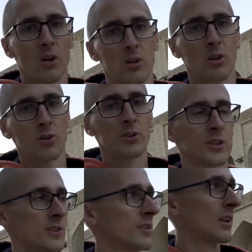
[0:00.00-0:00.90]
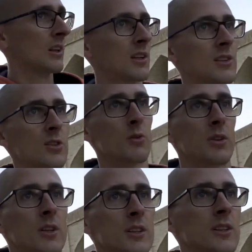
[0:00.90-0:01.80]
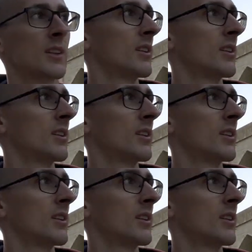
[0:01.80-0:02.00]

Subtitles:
clothes, selling souvenirs.